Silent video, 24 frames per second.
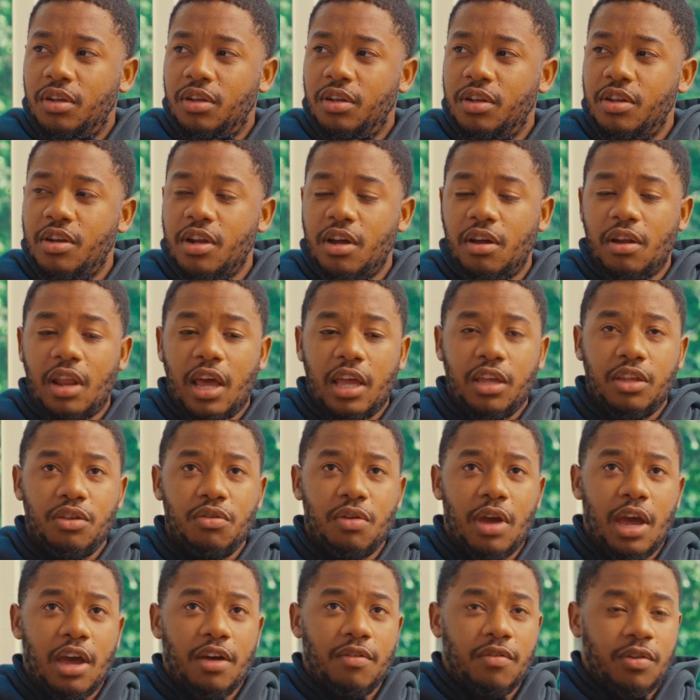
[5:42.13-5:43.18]
You know, like
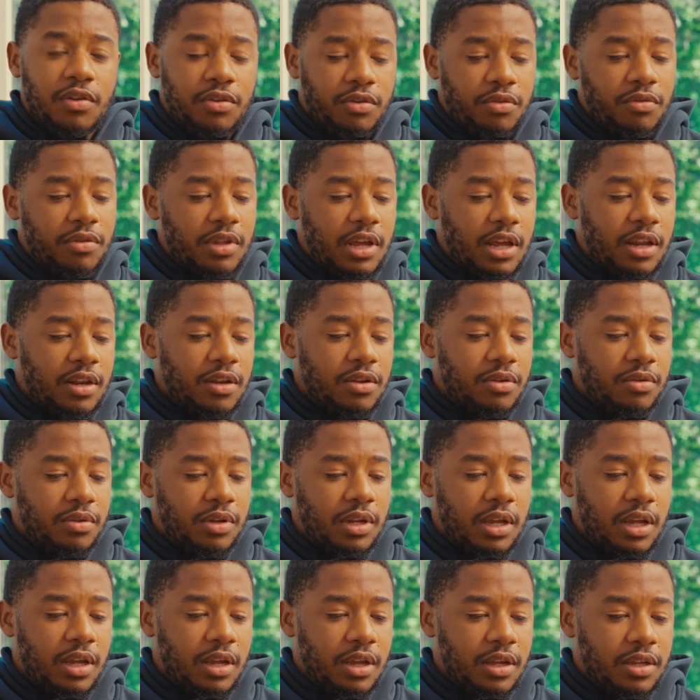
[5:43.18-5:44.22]
you have a Do That Little
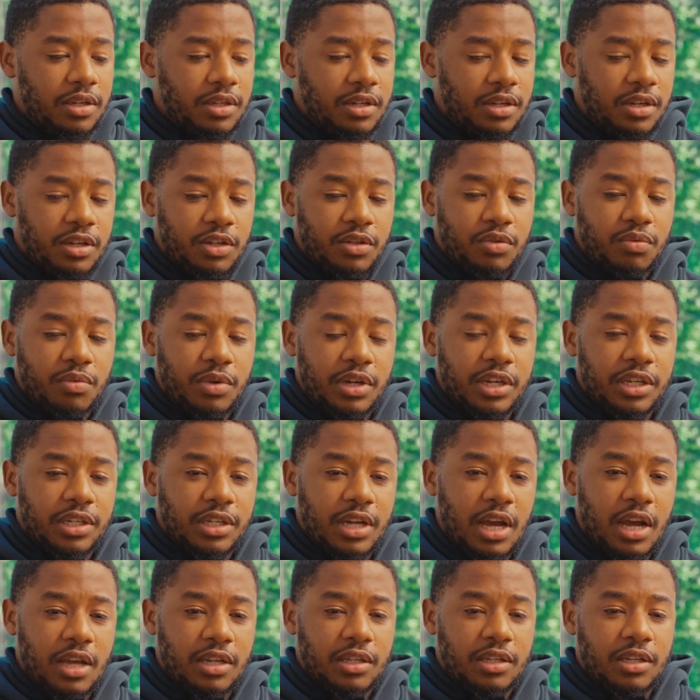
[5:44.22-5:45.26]
Dance and a 20
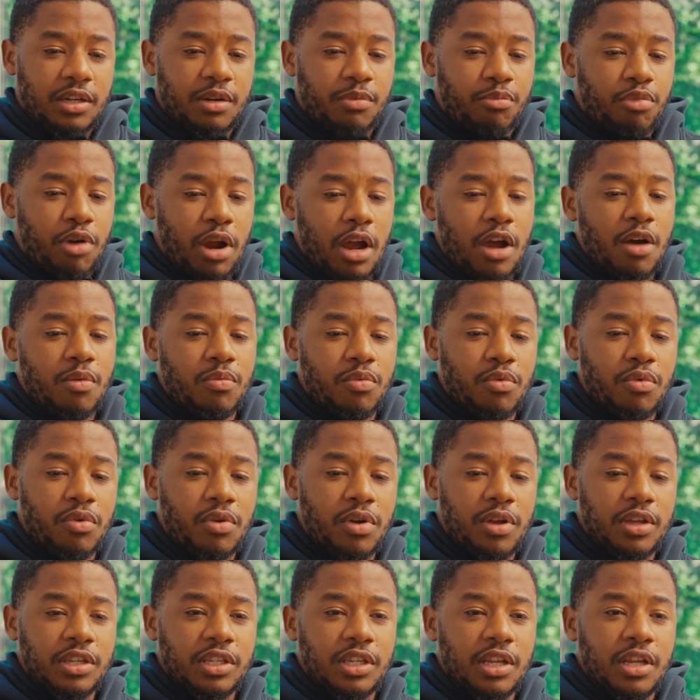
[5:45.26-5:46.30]
Shots and a Proud
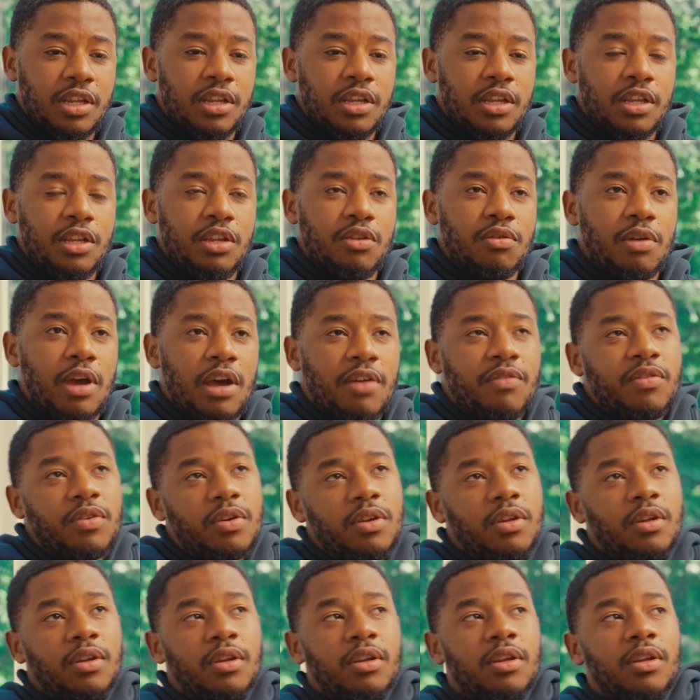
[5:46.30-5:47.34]
Boys, and then you have
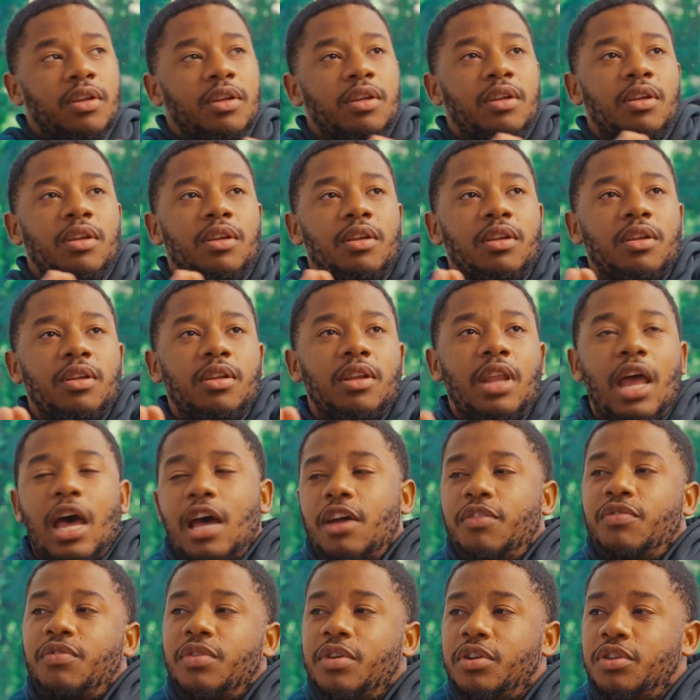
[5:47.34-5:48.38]
a
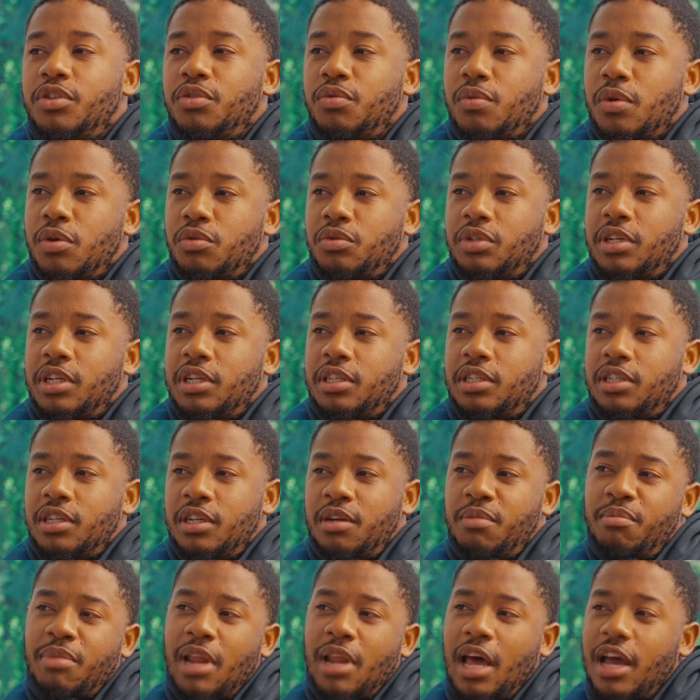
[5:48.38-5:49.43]
Live from the 206
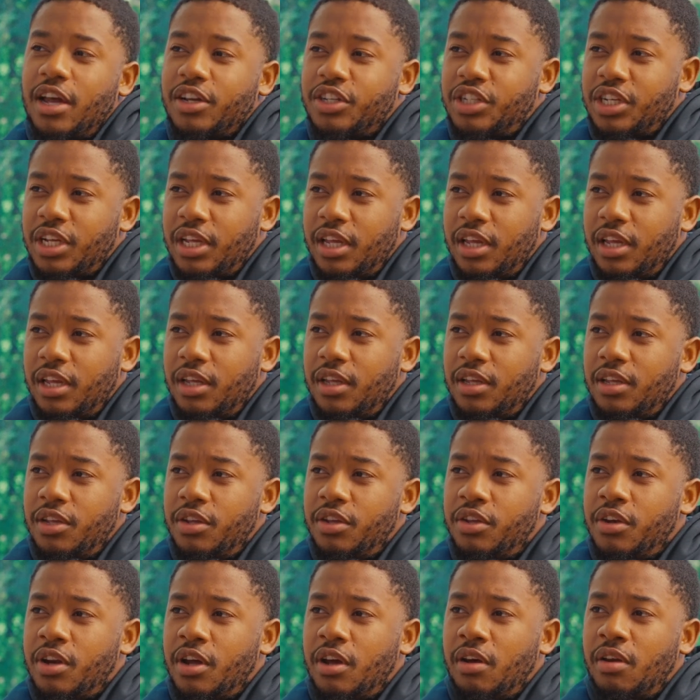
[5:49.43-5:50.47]
and a Blockchain.
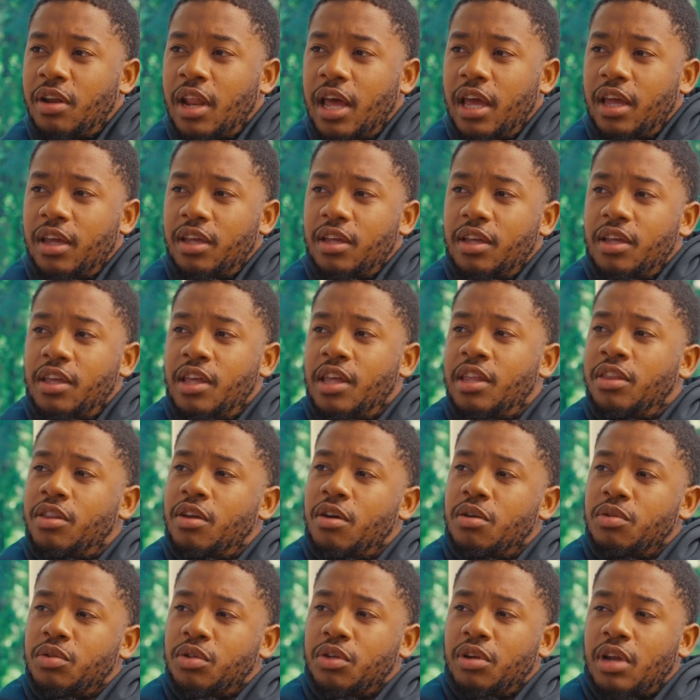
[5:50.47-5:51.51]
You know, like, and
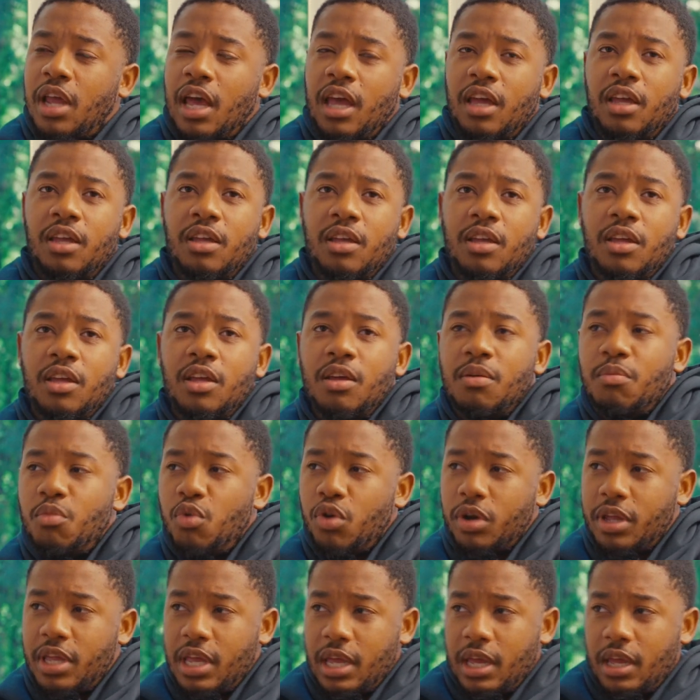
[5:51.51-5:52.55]
those are like
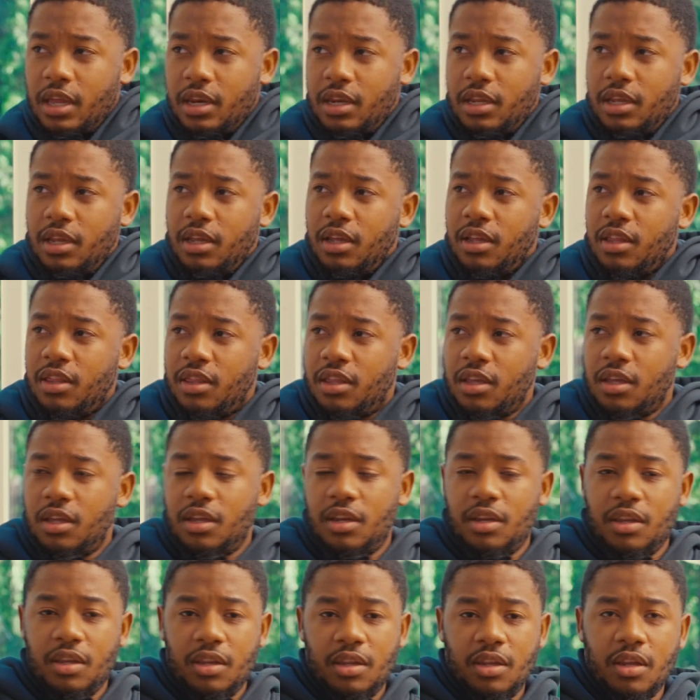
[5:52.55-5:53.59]
more candy
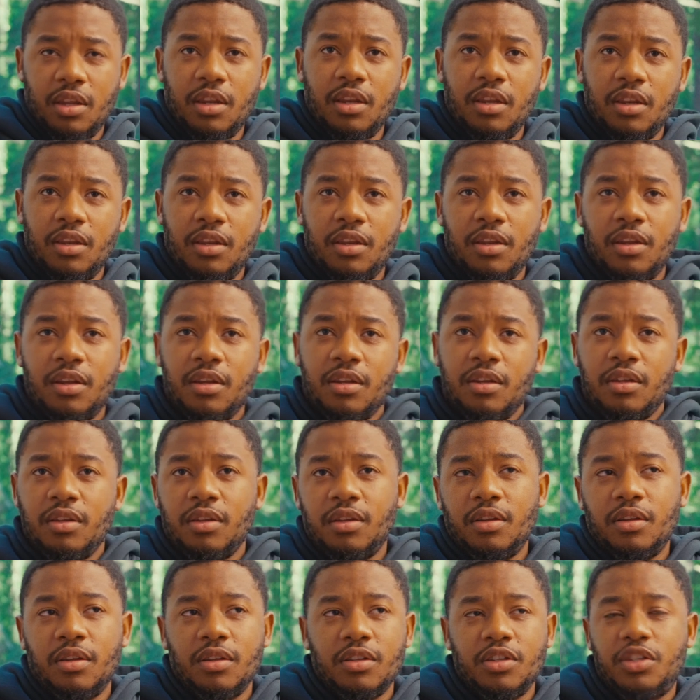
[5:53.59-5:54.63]
than
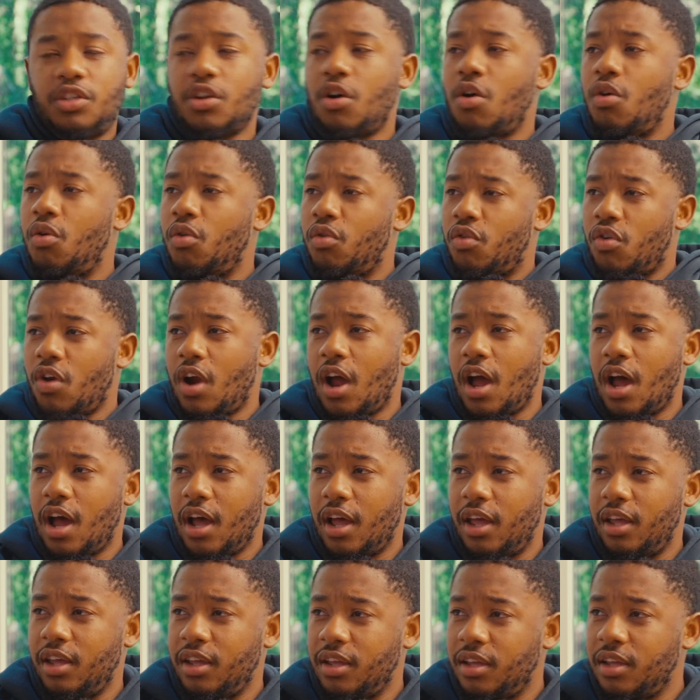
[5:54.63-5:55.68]
Song
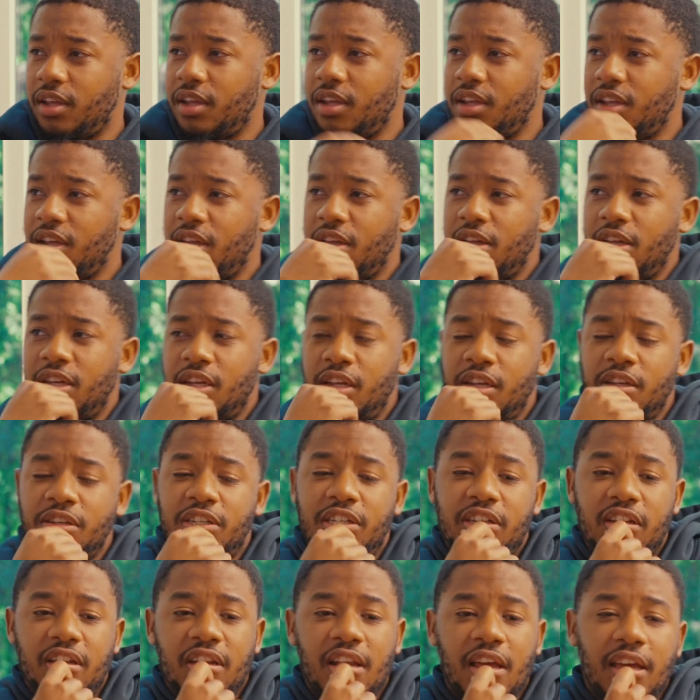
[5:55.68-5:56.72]
Cry and
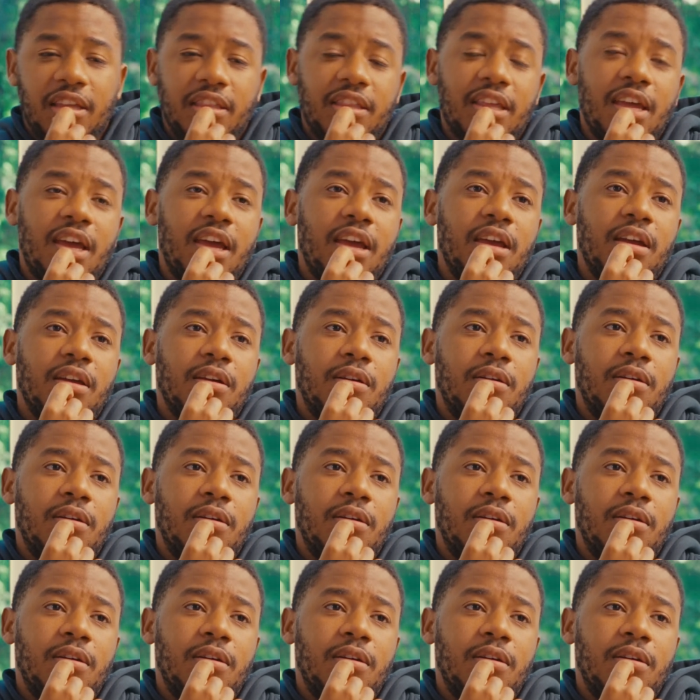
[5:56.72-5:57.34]
shit like that.